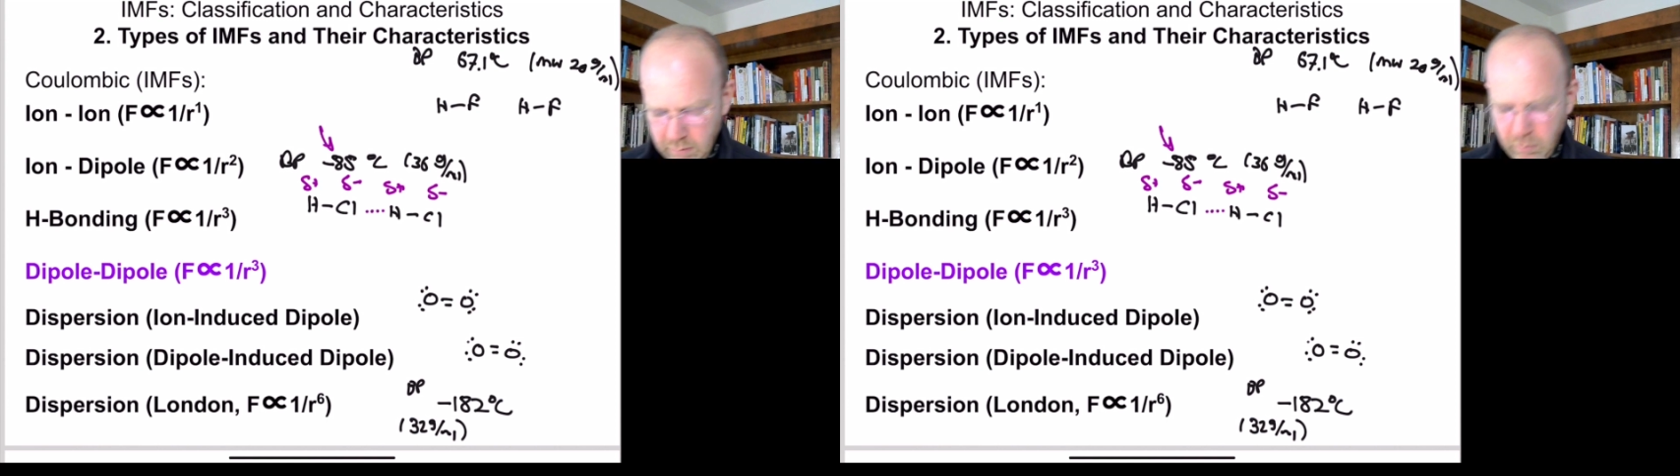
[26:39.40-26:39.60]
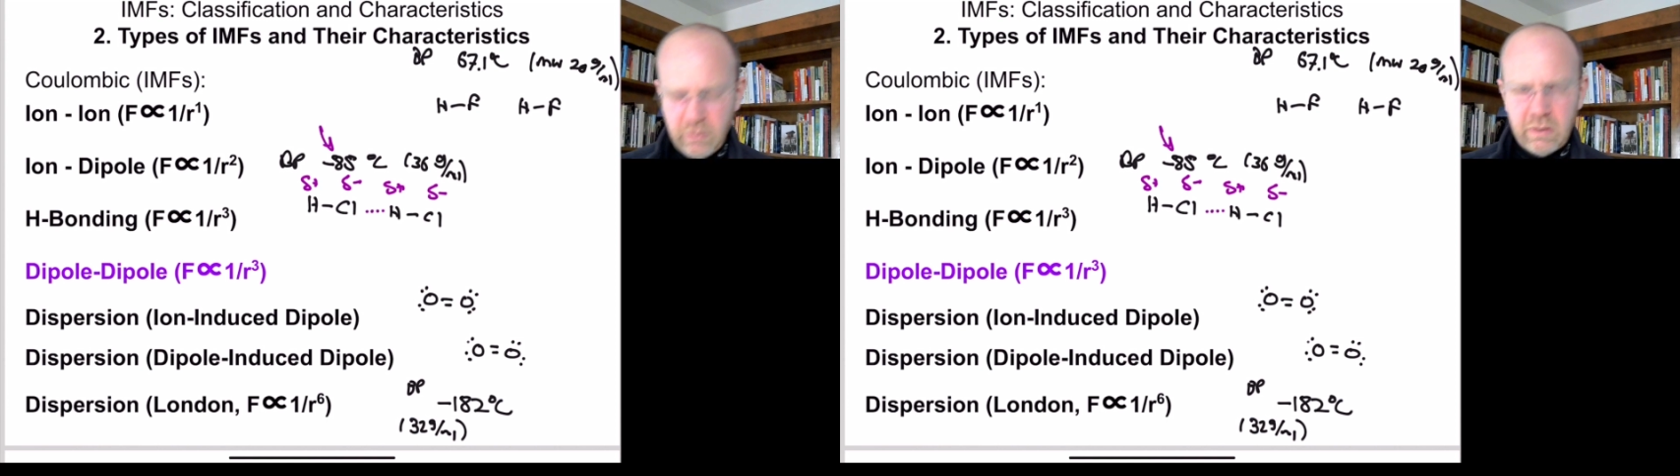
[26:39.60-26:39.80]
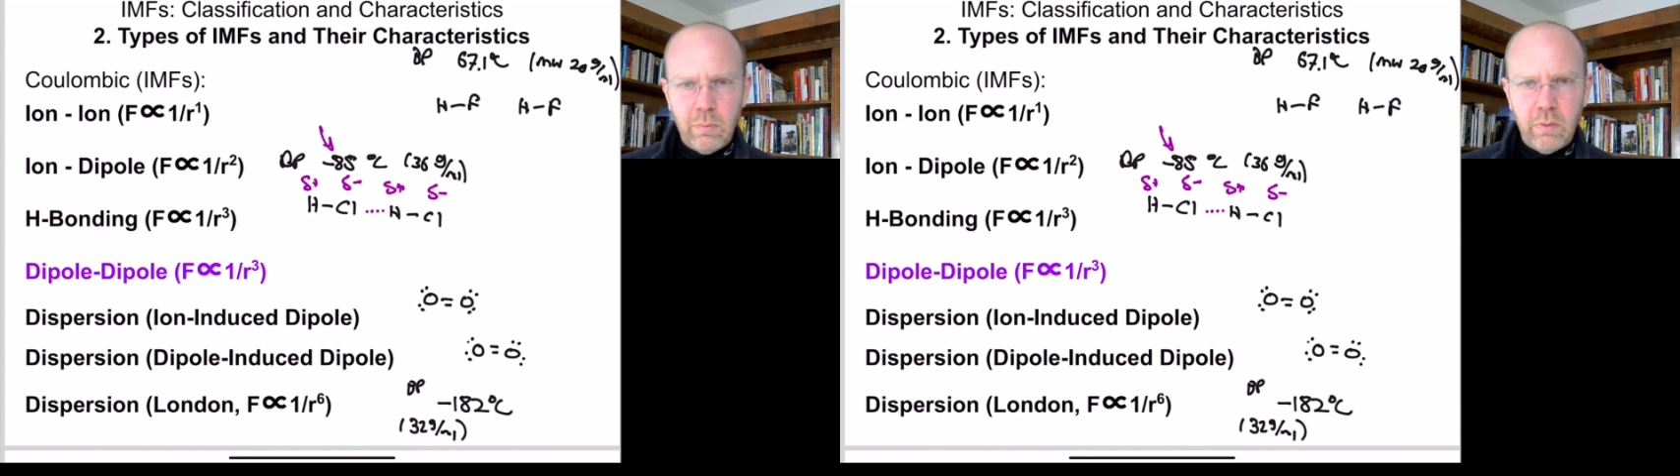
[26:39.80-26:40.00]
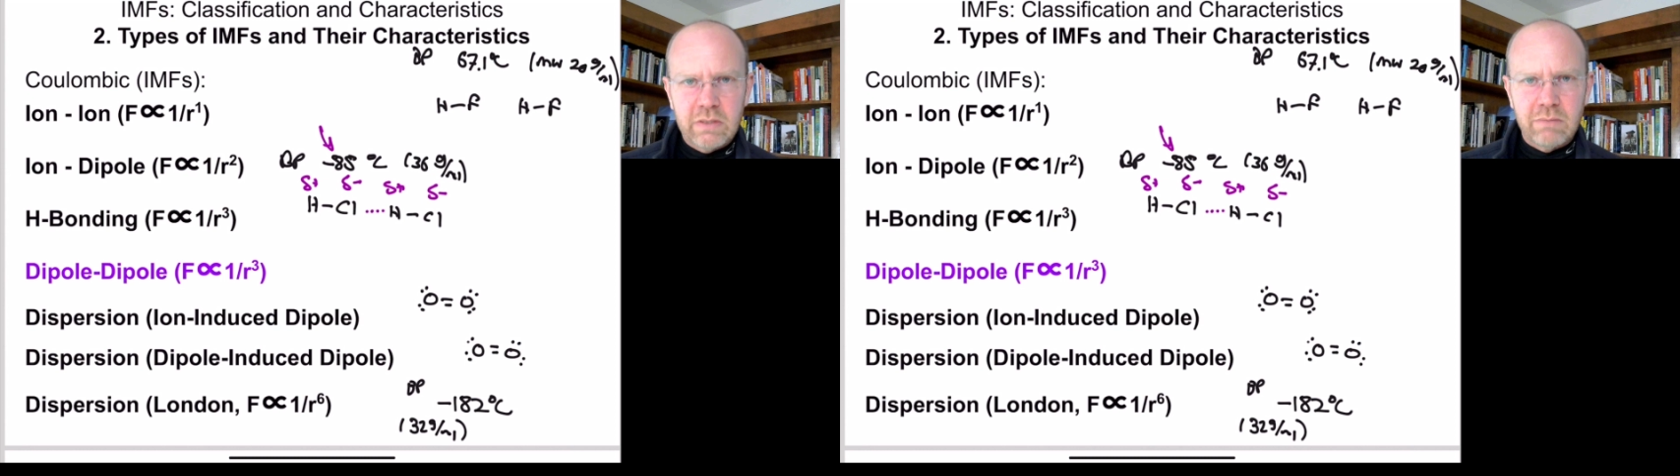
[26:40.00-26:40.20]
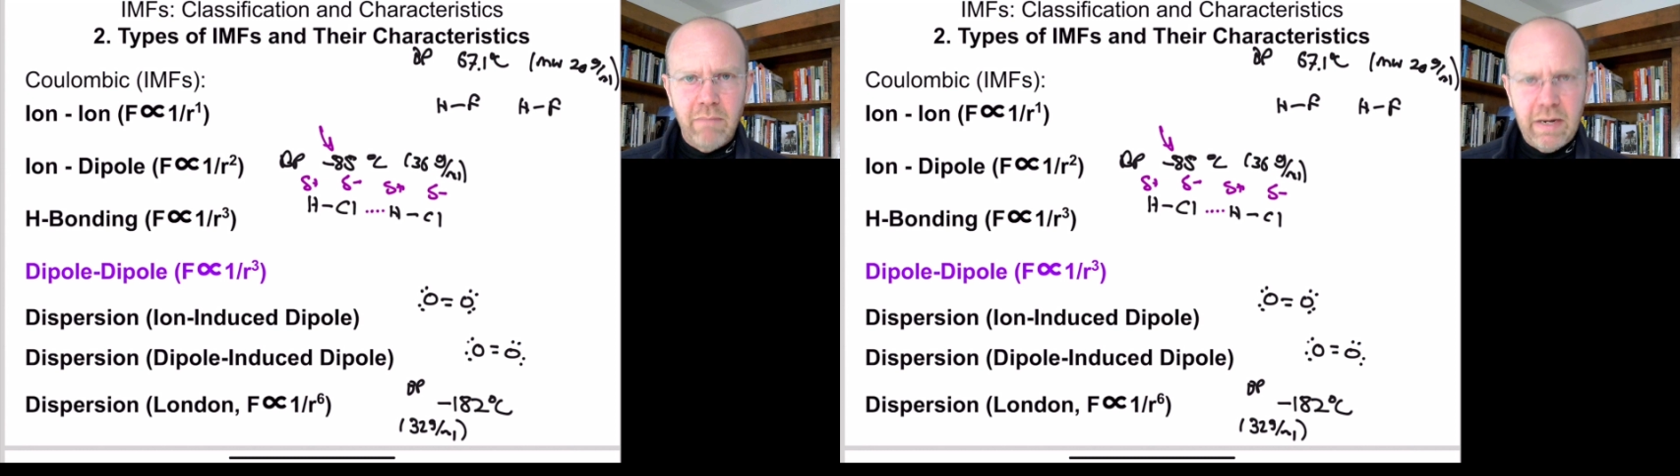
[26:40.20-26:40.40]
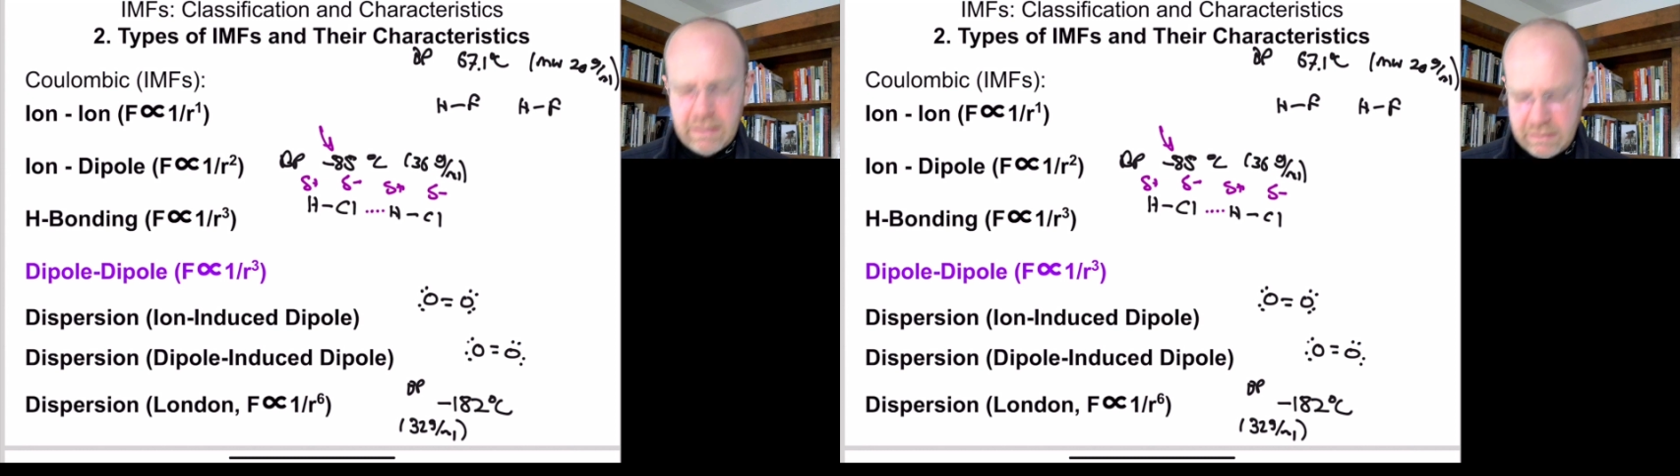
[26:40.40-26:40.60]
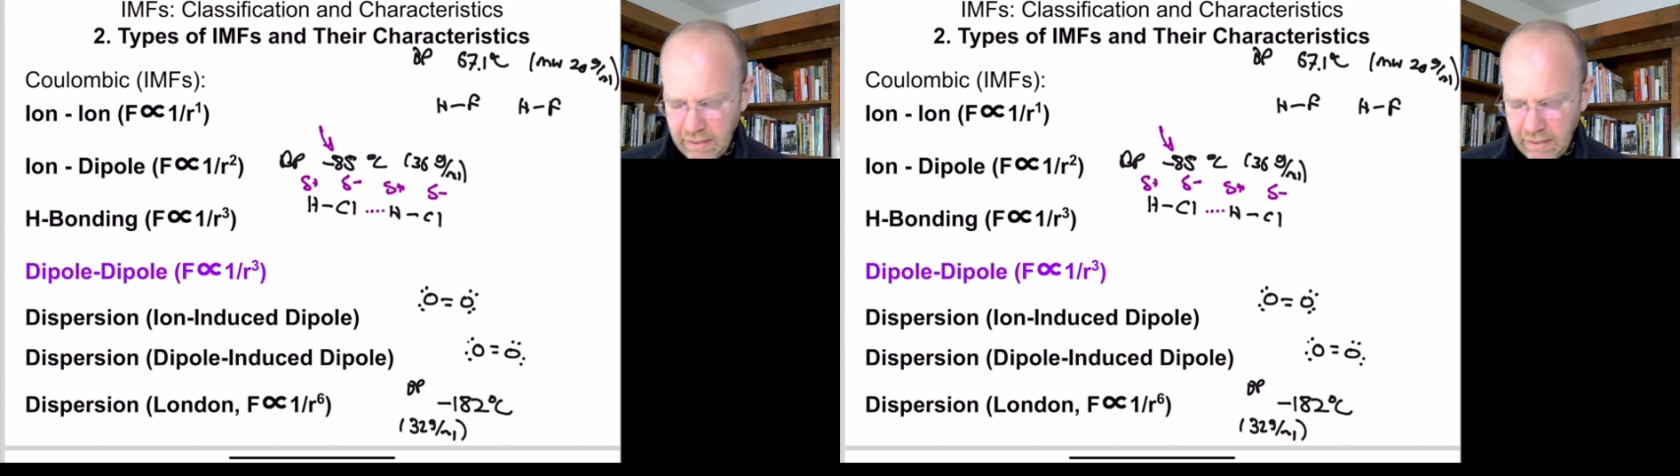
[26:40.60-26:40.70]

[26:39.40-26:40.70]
boiling point's minus